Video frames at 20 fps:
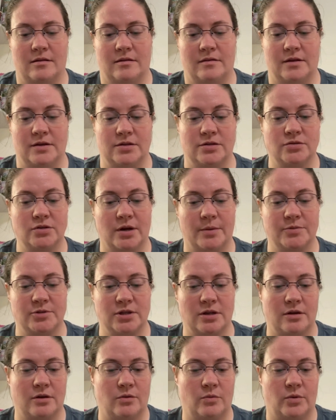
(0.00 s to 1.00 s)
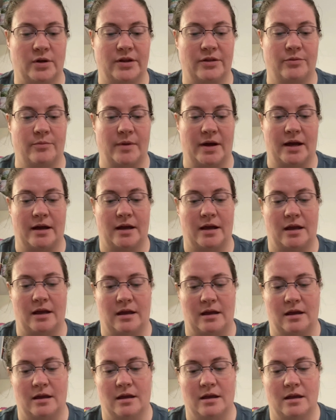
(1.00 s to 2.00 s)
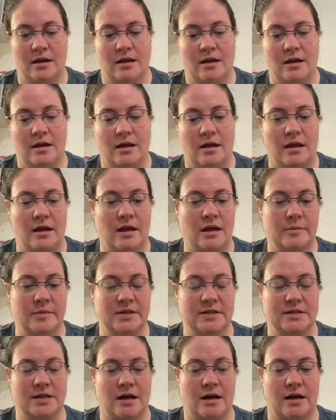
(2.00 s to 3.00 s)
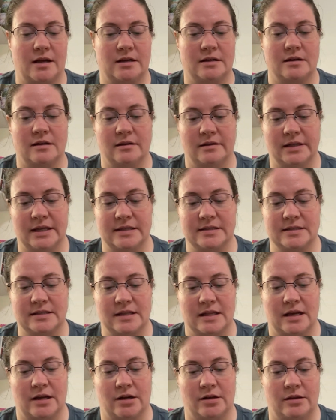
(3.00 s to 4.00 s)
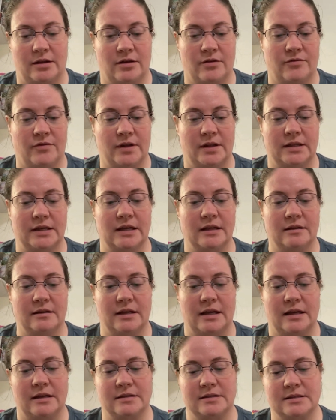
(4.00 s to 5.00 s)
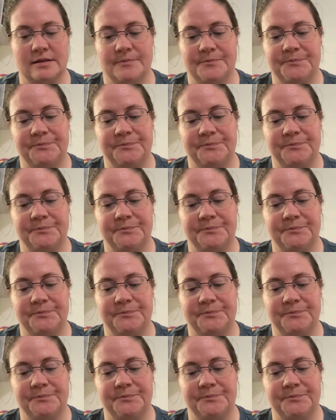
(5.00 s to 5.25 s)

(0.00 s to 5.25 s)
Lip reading: the description with my Amazon list there, the affiliate links,